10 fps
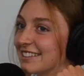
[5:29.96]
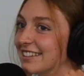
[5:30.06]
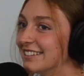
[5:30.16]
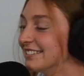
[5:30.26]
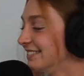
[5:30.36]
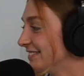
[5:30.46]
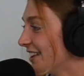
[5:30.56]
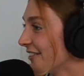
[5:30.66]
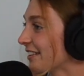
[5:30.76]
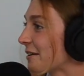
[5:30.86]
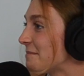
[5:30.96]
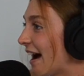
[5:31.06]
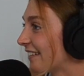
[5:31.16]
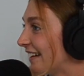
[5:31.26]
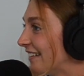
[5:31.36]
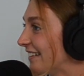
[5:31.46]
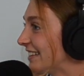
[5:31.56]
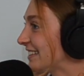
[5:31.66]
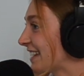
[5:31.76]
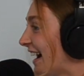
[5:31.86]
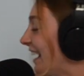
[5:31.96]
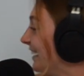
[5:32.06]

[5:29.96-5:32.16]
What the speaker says: to know a little background on this guy.